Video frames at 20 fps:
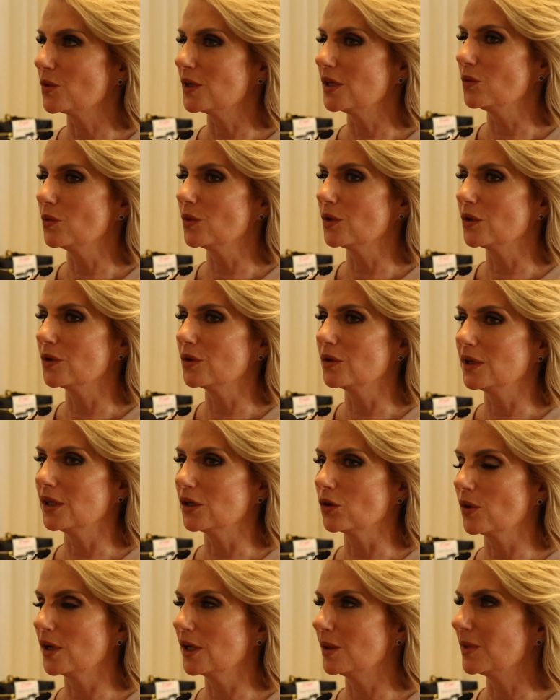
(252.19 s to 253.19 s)
we were
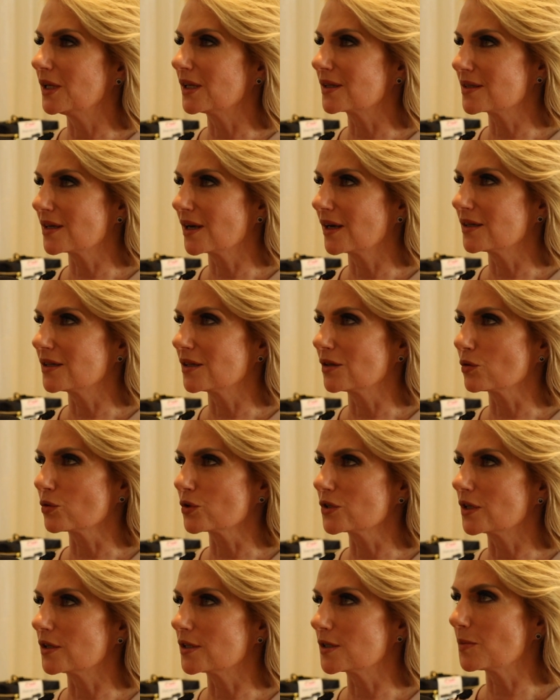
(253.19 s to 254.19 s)
incredibly excited and
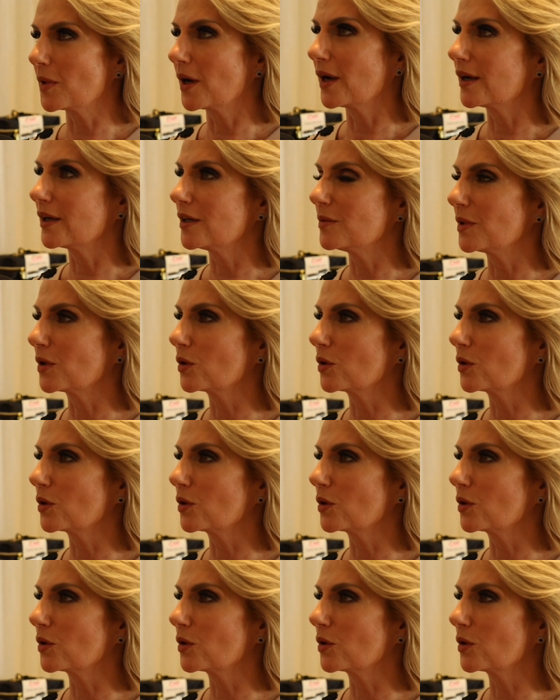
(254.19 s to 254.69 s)
also inspired,